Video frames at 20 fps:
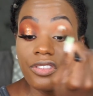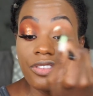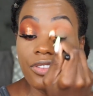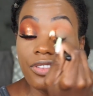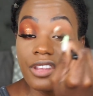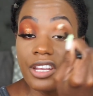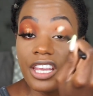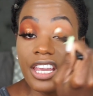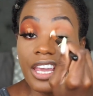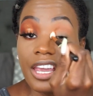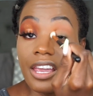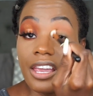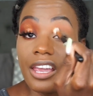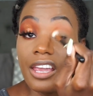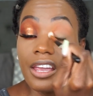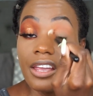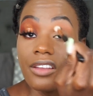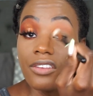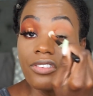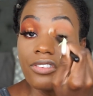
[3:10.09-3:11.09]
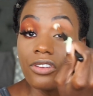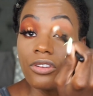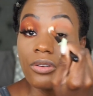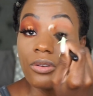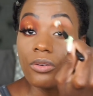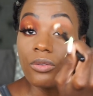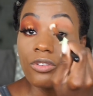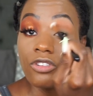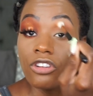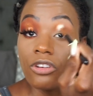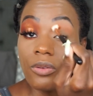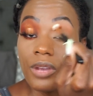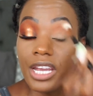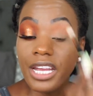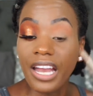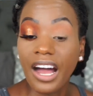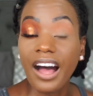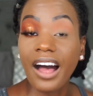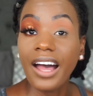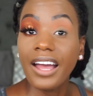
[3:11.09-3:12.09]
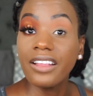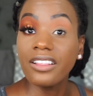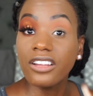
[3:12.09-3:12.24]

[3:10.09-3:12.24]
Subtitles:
The key to doing an eye